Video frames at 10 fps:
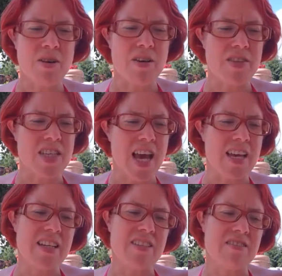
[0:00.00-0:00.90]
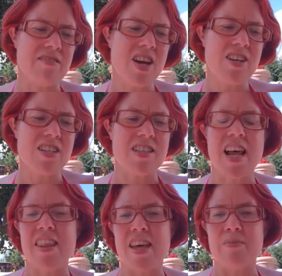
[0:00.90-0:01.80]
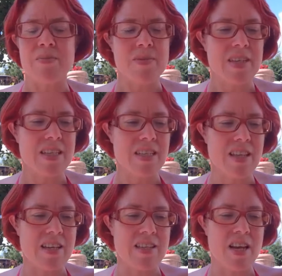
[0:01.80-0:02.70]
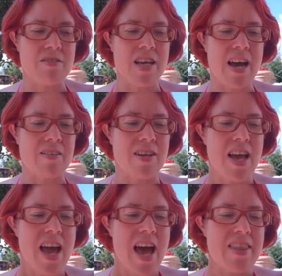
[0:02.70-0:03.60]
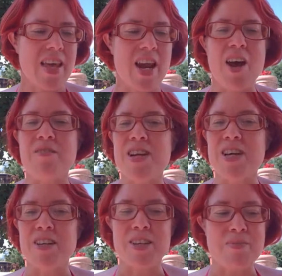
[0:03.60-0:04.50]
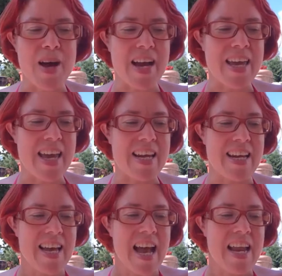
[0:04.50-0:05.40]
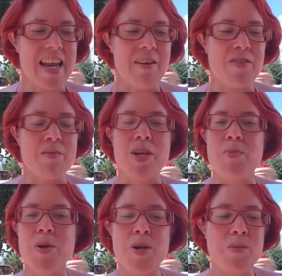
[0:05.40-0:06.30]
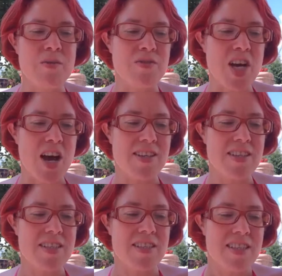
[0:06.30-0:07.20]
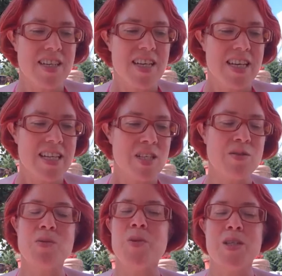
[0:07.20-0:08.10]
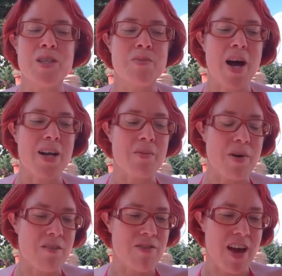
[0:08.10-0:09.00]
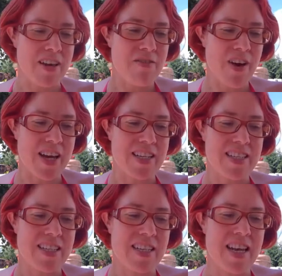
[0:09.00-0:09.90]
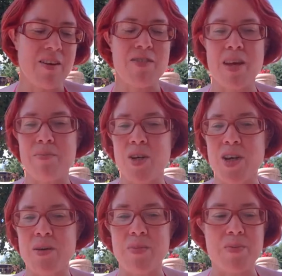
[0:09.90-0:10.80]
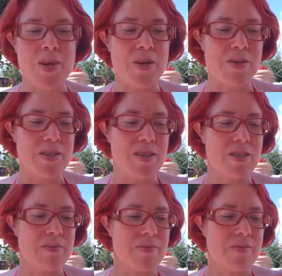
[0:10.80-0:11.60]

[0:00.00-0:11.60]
to overtake, and I just let them until they slowed down, and then I reeled them back in and left them in a plume of dust. It always put a smile on my face and left them looking bemused.